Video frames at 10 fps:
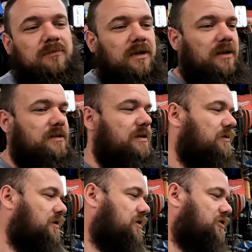I'd like to
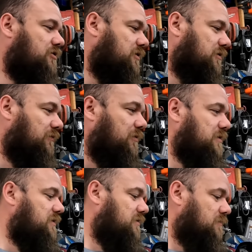hear constructive
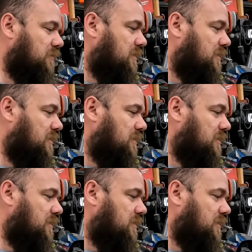criticism.